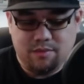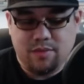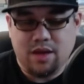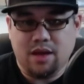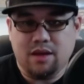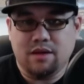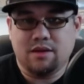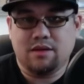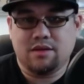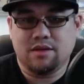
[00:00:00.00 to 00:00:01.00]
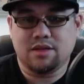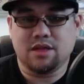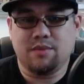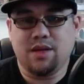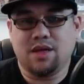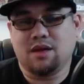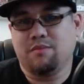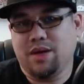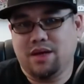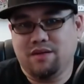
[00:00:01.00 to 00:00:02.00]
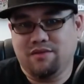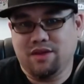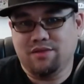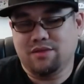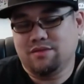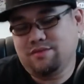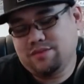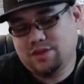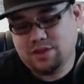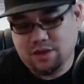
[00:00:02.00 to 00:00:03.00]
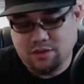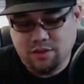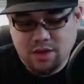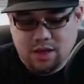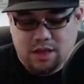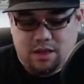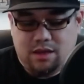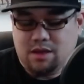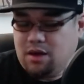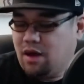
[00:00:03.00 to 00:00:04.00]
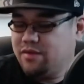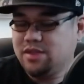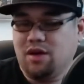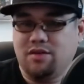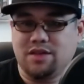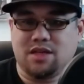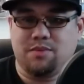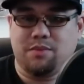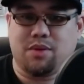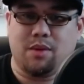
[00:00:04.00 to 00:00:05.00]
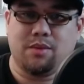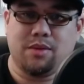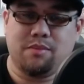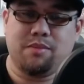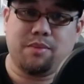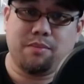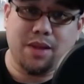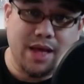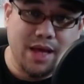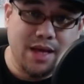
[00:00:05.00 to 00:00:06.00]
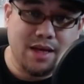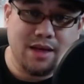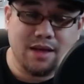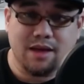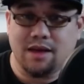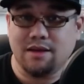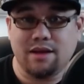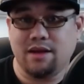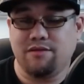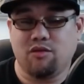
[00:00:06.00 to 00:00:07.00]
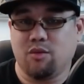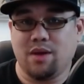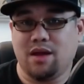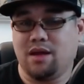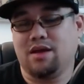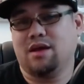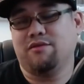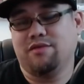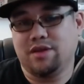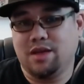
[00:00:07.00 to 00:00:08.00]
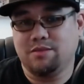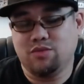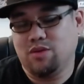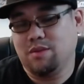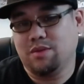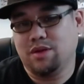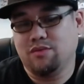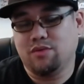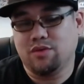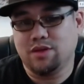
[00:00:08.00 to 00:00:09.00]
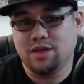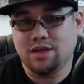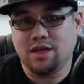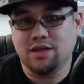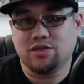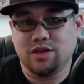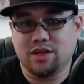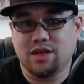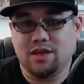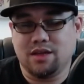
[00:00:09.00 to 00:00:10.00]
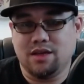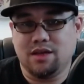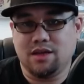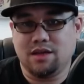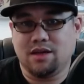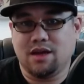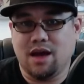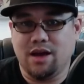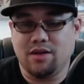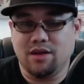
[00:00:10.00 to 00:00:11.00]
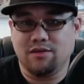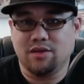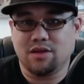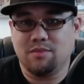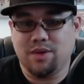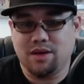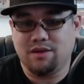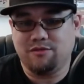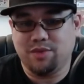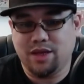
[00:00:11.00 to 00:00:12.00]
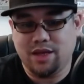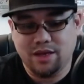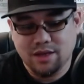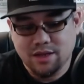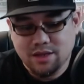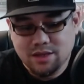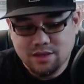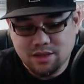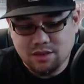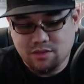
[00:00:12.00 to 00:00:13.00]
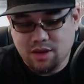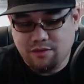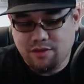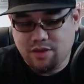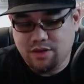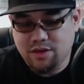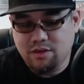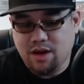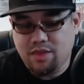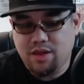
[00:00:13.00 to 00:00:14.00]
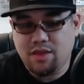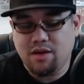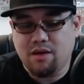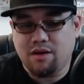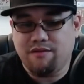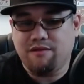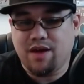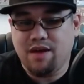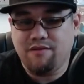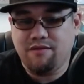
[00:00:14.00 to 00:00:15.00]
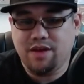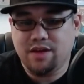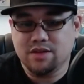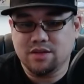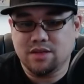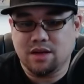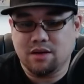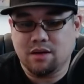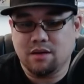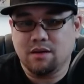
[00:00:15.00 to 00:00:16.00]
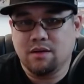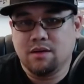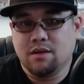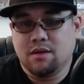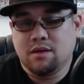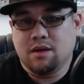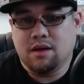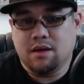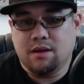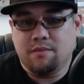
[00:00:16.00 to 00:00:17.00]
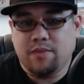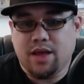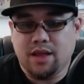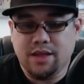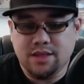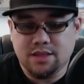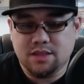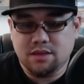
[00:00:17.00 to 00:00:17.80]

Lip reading: And this is going to be in a competitive level. So, you know, obviously all these can be probably played at any format, any kind of fun games you want, but we're only looking strictly at the higher level competitive play. So without further ado, I think there are 5 figures that are at least